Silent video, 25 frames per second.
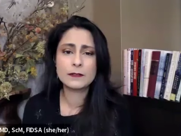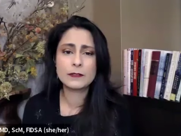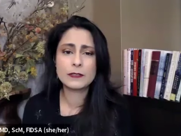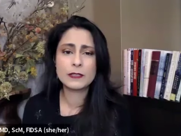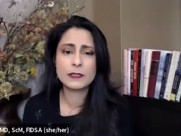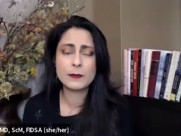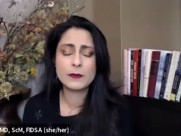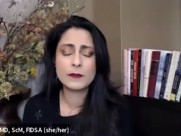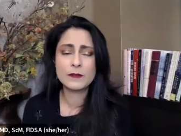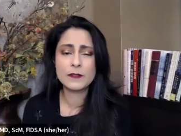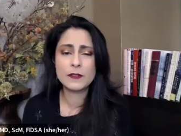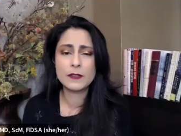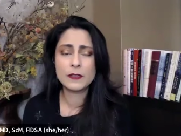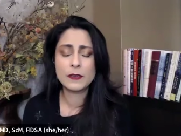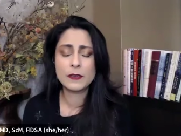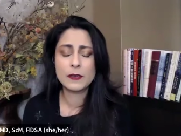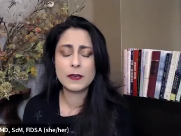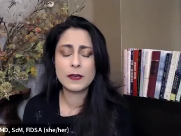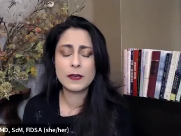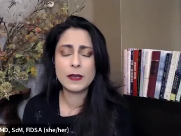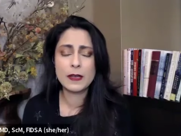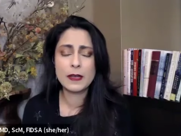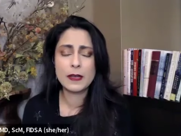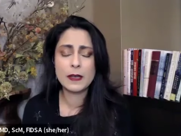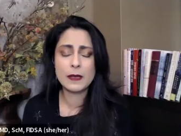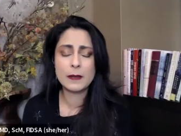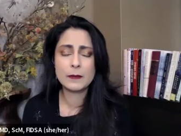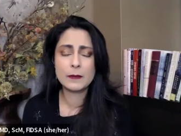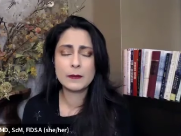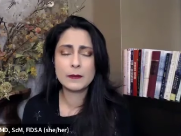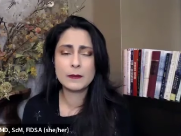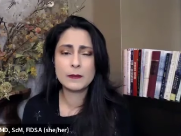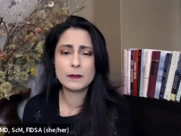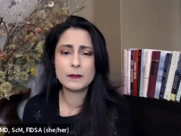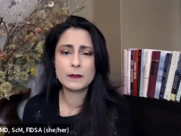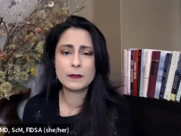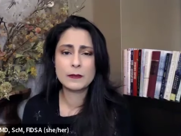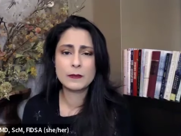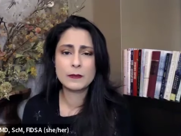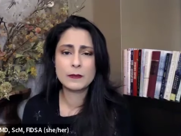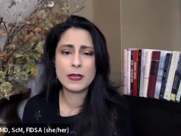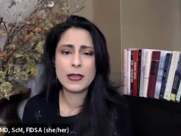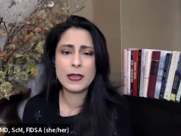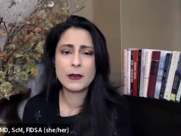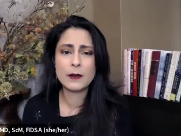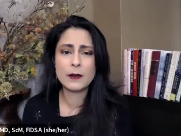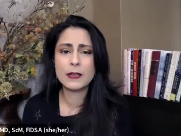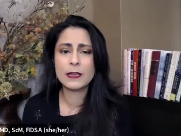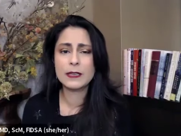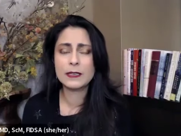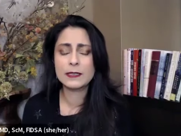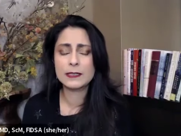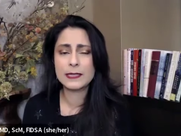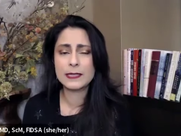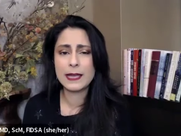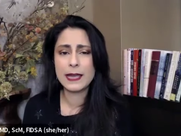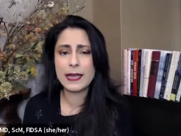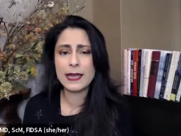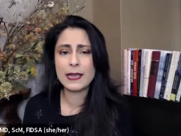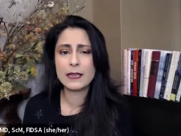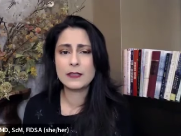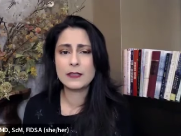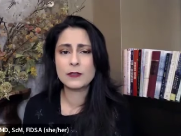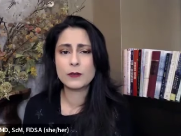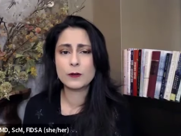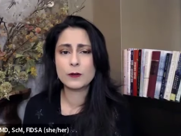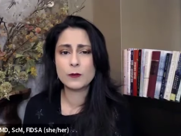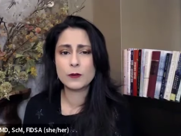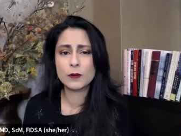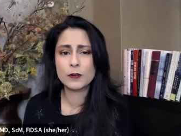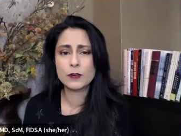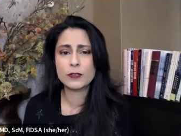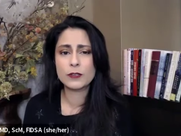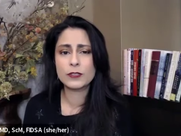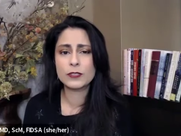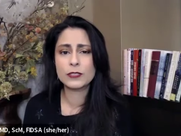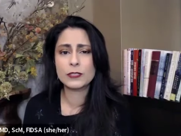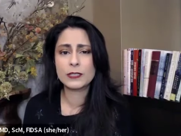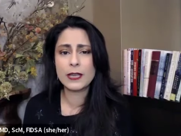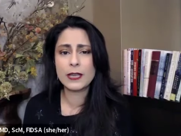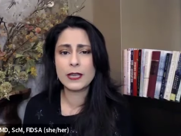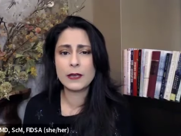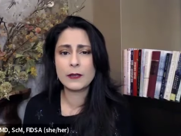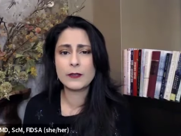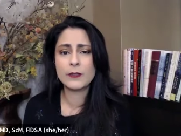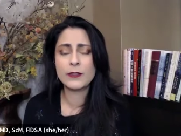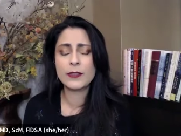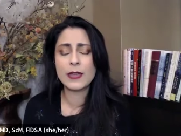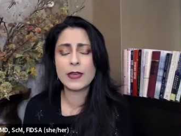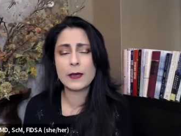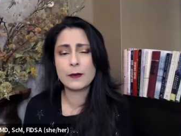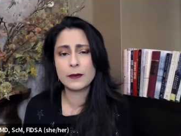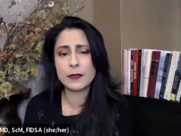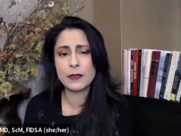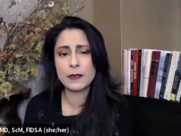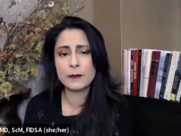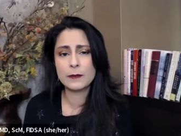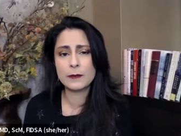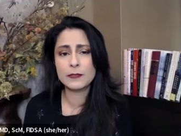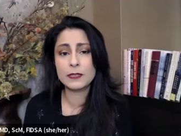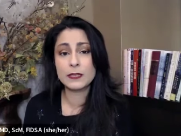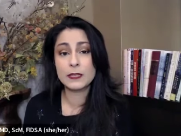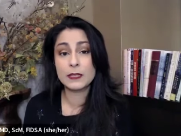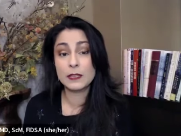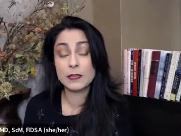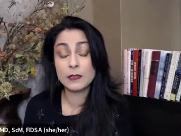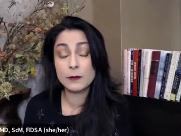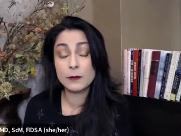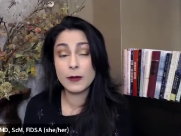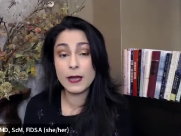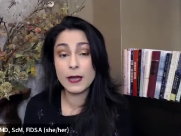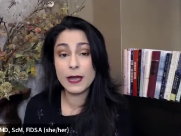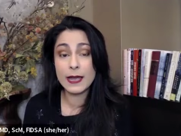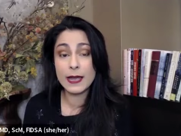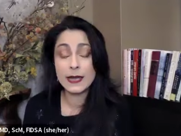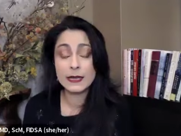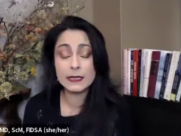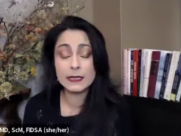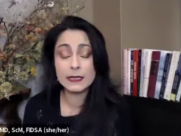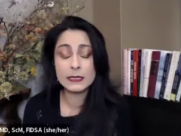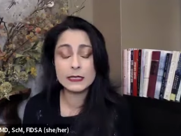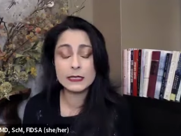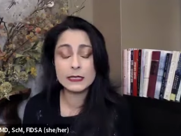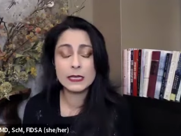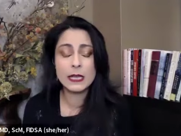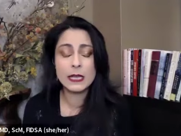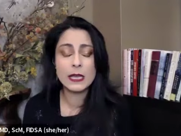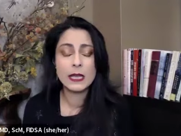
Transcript: some of the um, areas that had the worst health outcomes in the US.